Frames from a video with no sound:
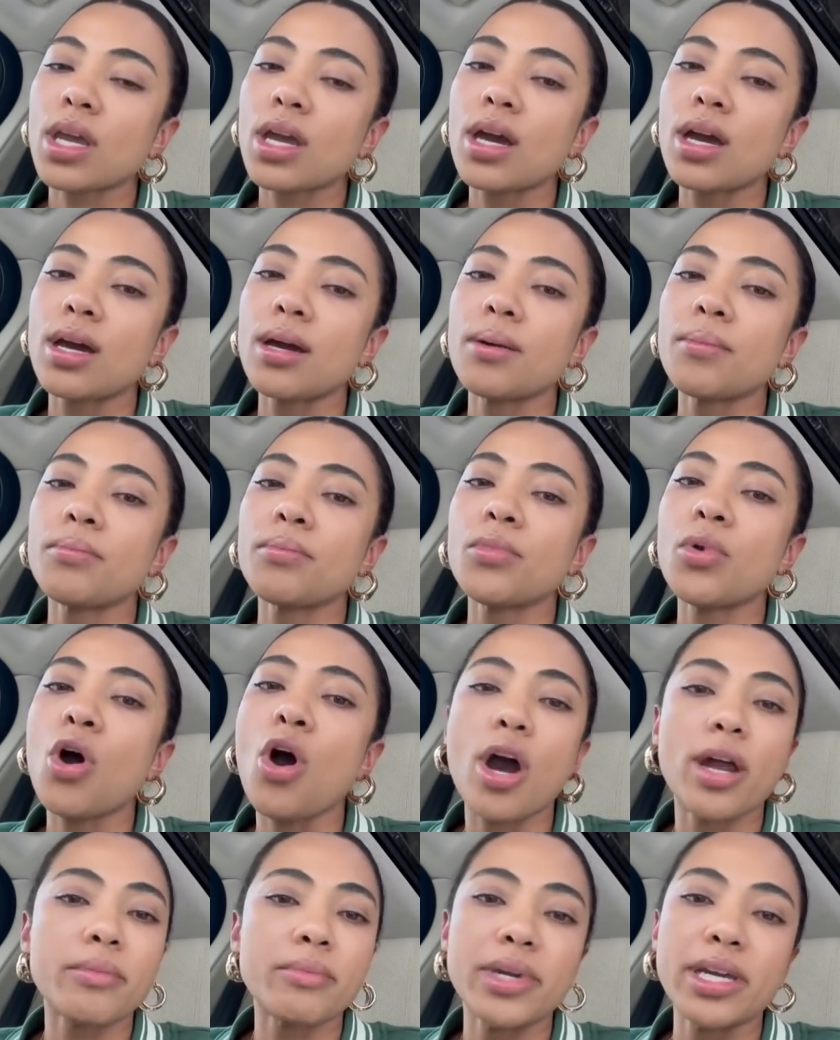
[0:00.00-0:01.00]

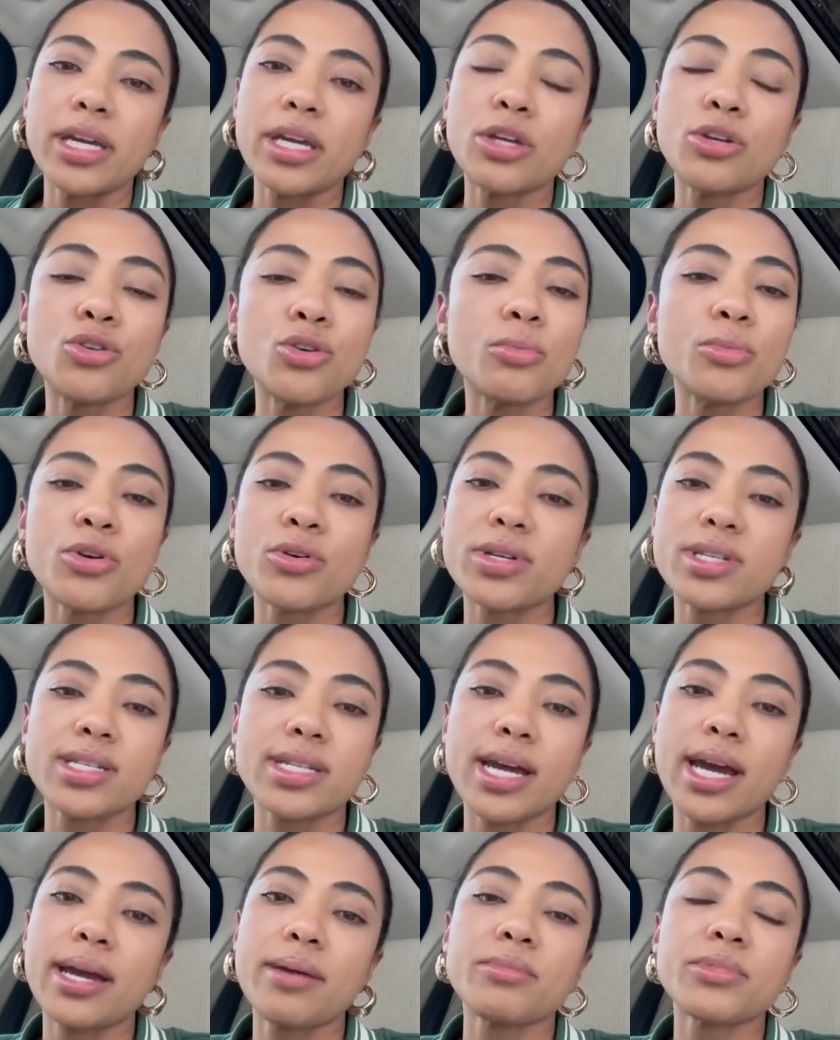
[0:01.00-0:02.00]
on me numerous
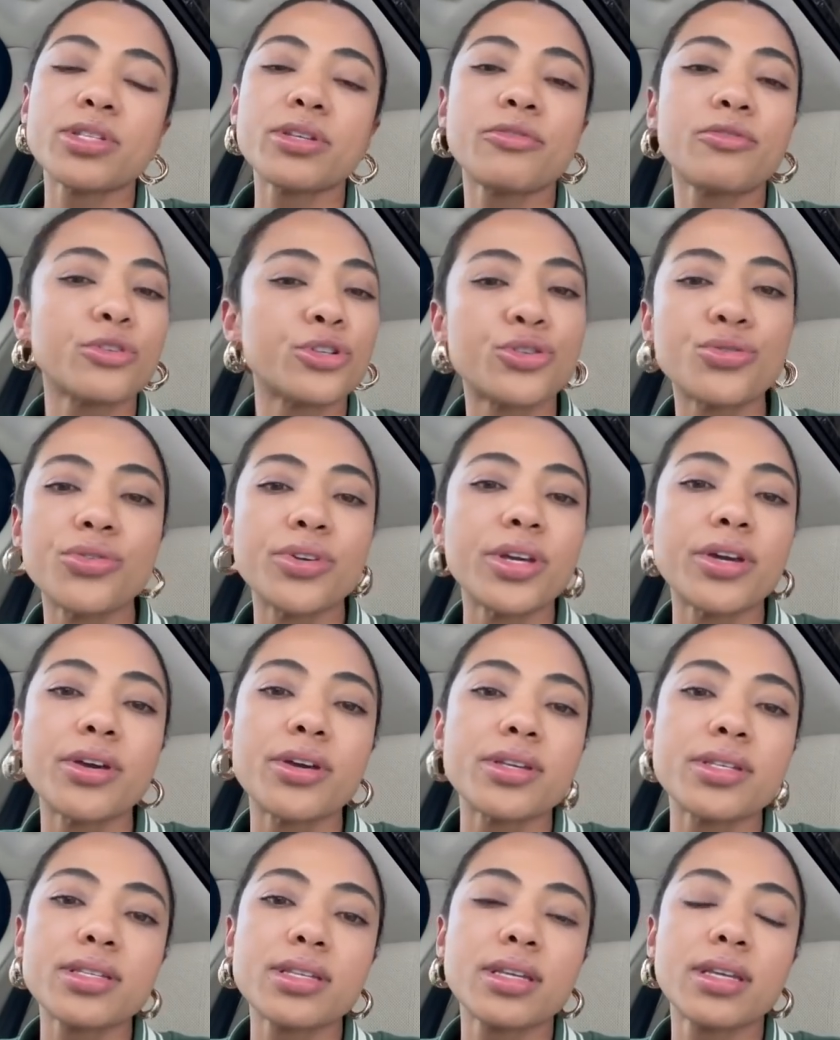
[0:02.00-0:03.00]
times for 2
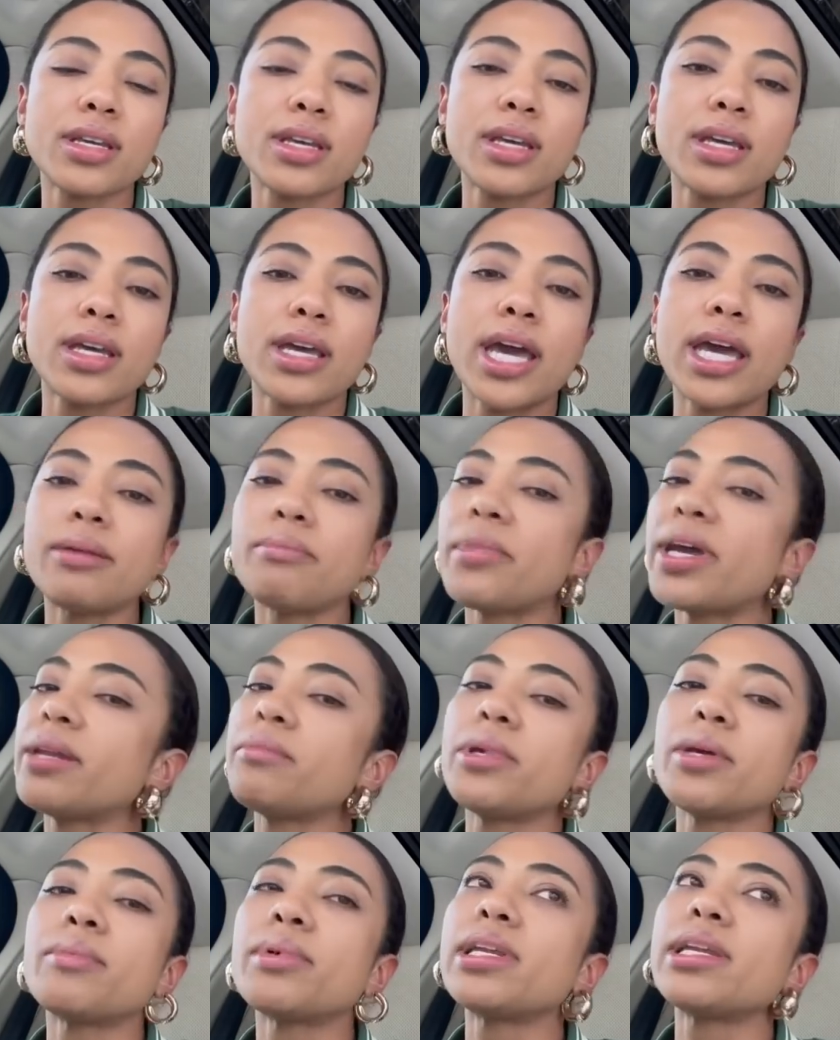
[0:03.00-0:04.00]
years, and
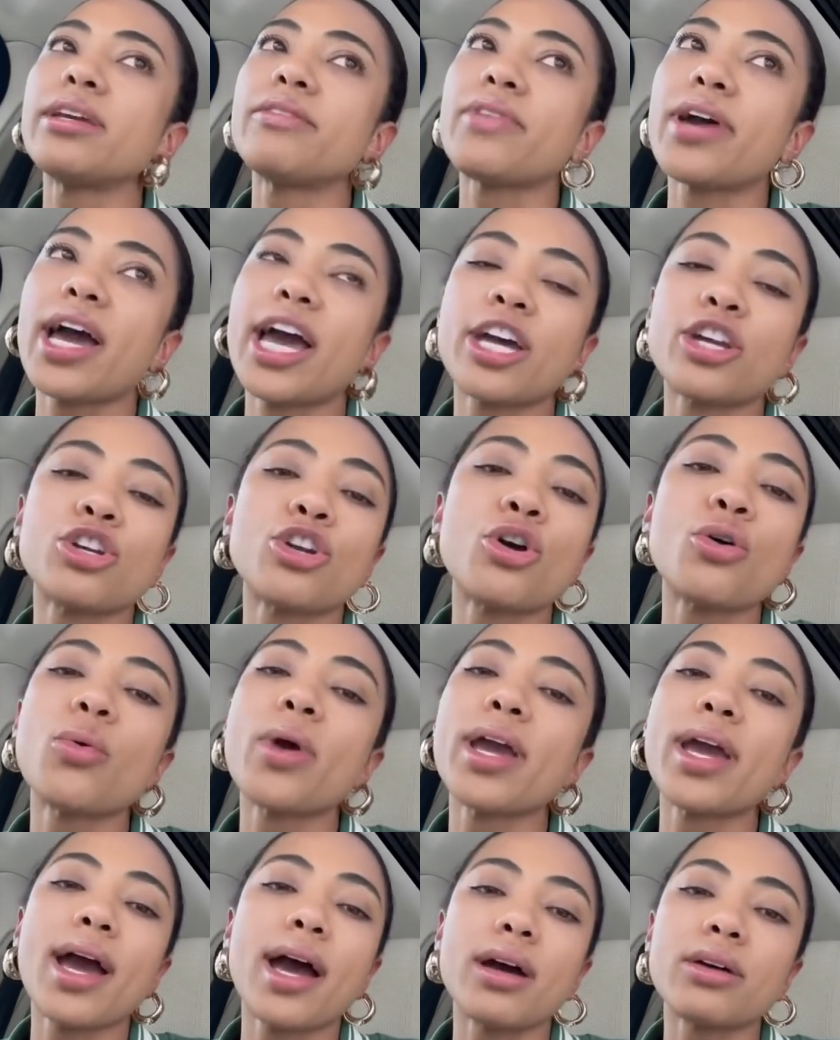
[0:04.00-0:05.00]
made me believe I had no
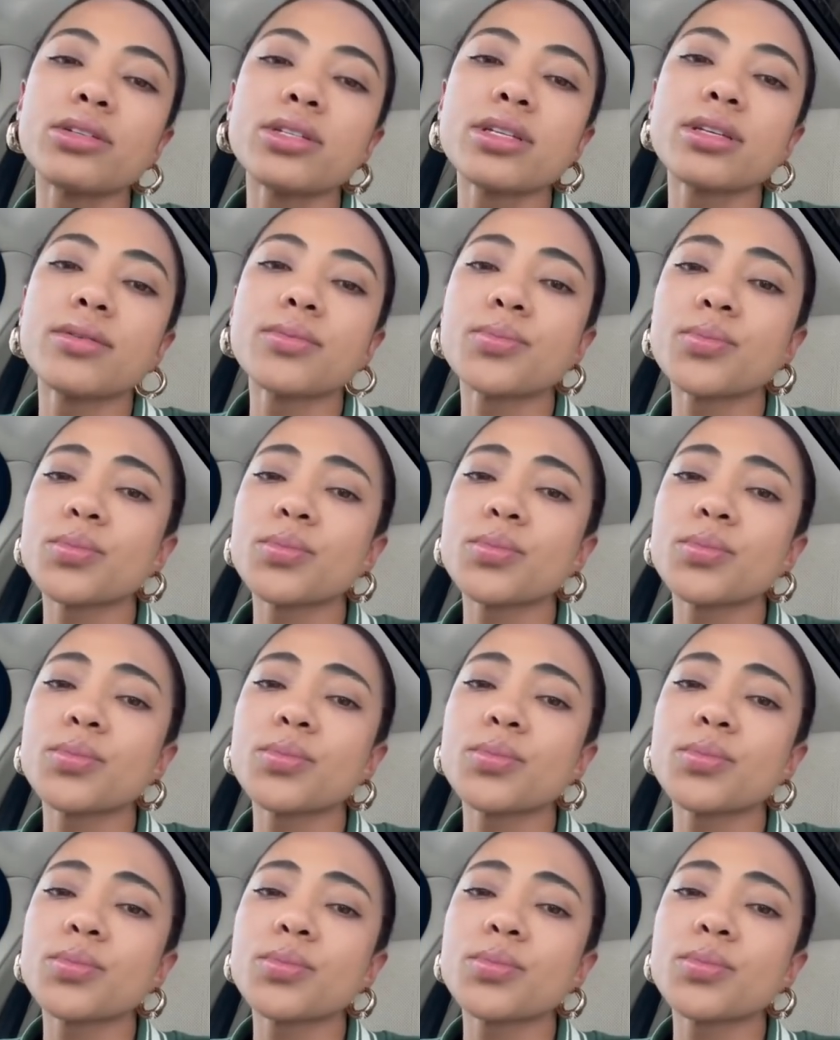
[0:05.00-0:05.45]
way out.